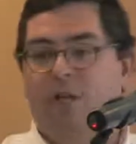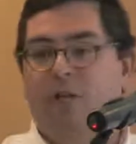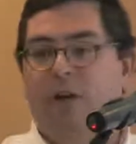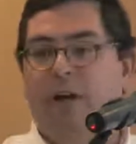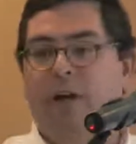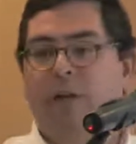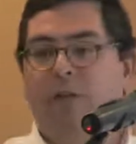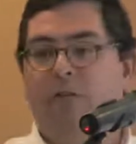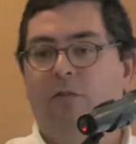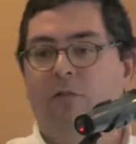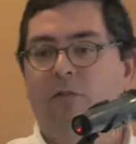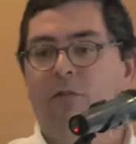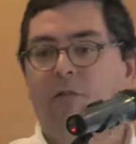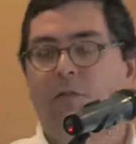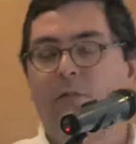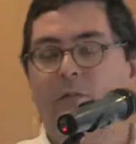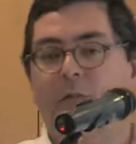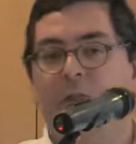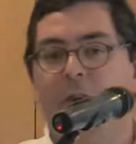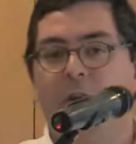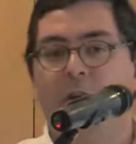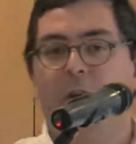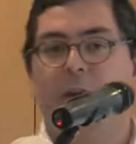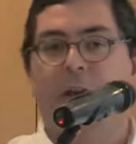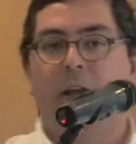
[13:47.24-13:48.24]
Try
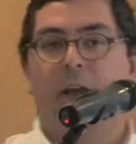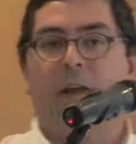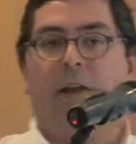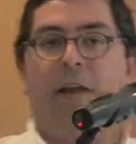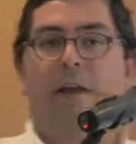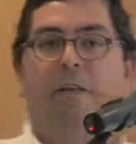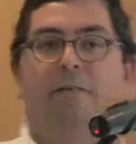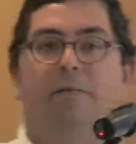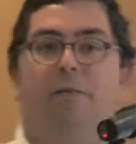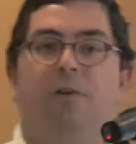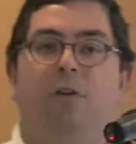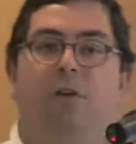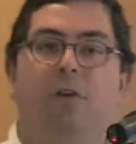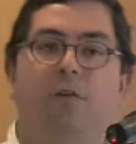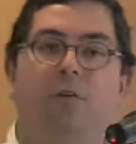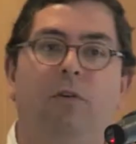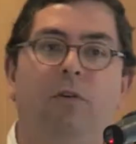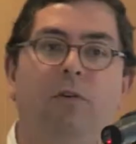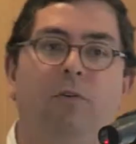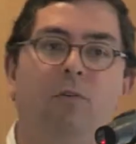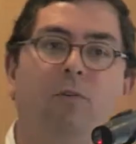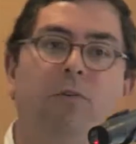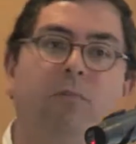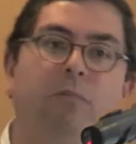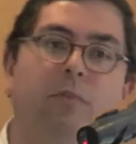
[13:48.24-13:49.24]
to have
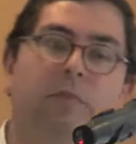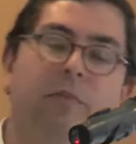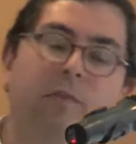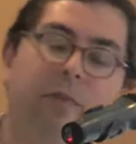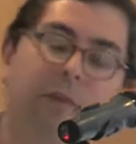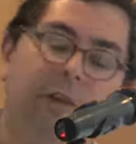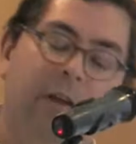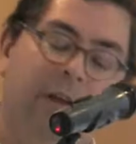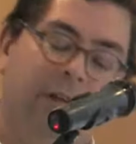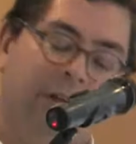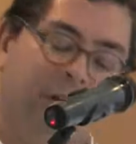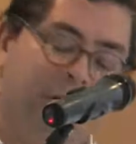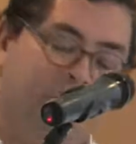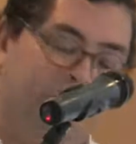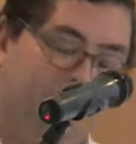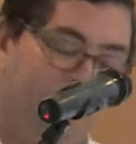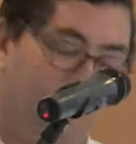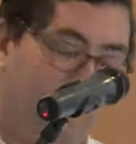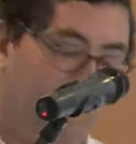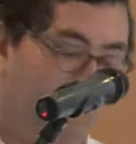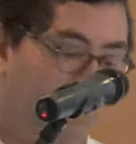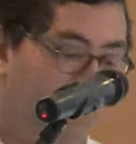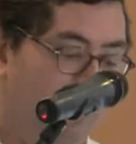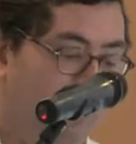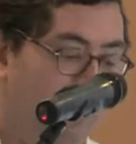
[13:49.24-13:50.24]

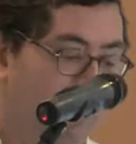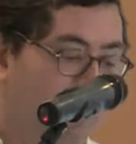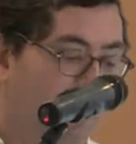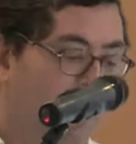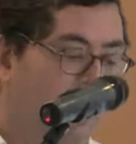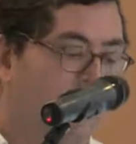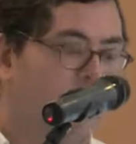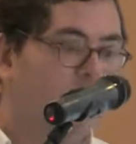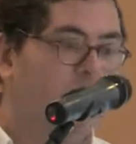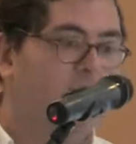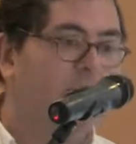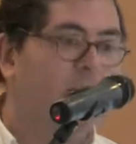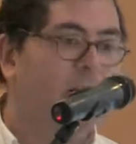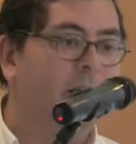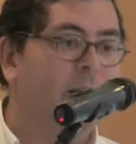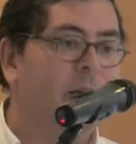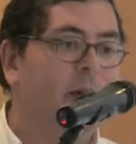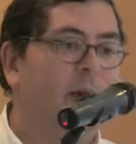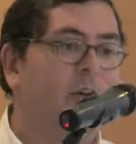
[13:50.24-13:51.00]
your opinion